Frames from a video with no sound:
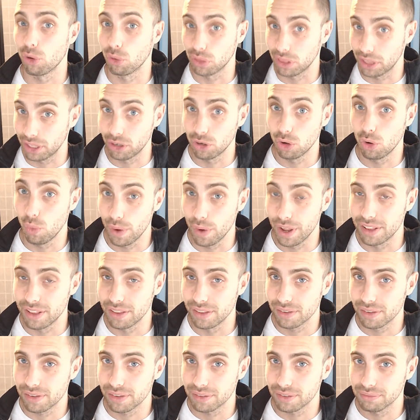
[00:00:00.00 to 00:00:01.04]
your little
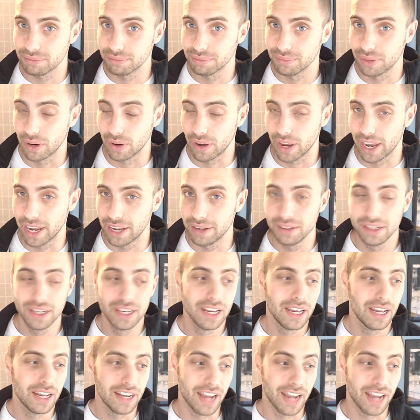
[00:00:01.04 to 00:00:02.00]
wins. Okay.